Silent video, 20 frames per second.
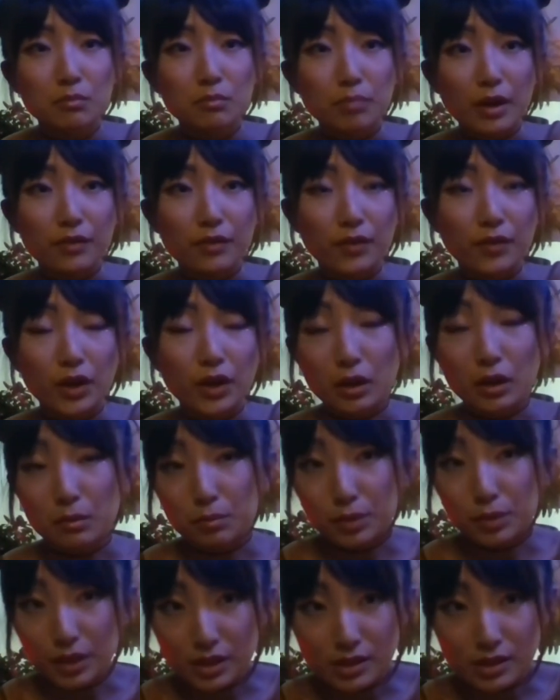been very
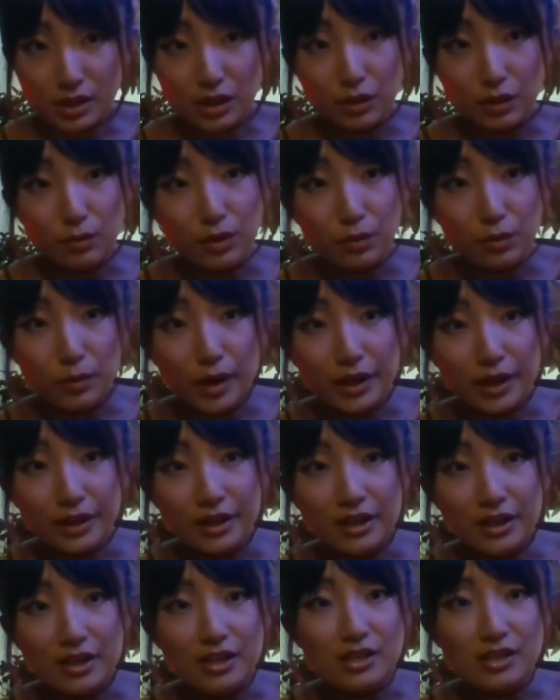complicit with
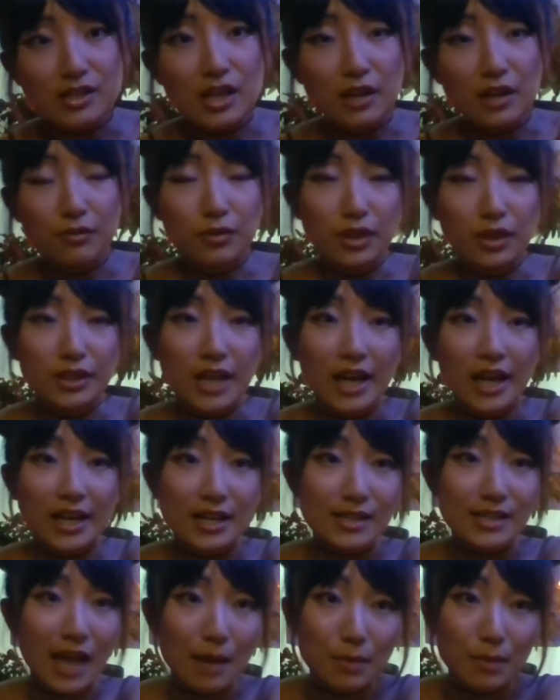whiteness, have really not
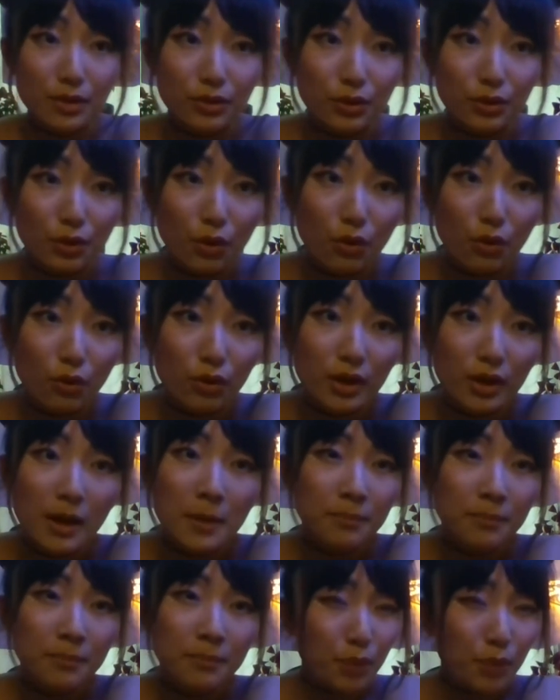examined their own
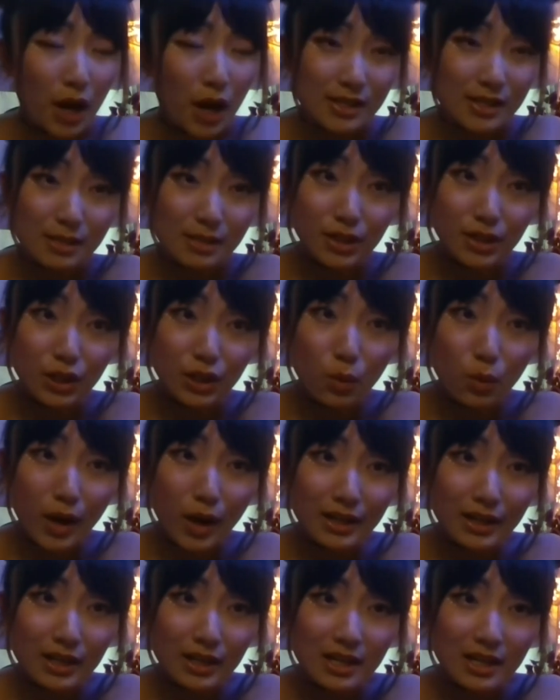proximity to
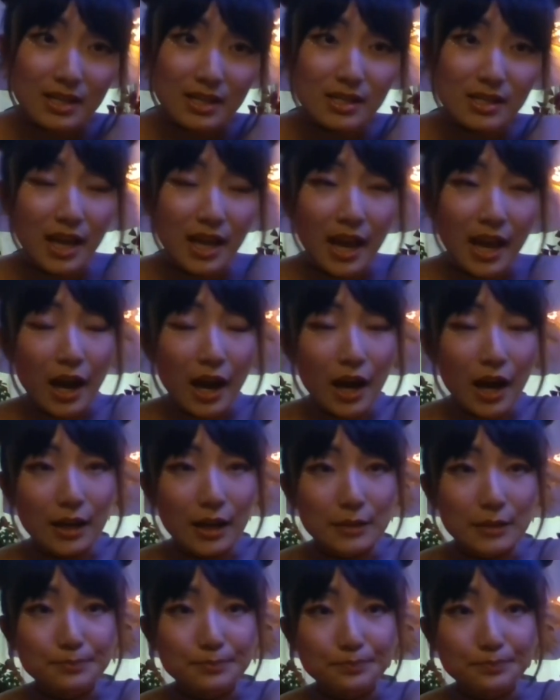whiteness, um,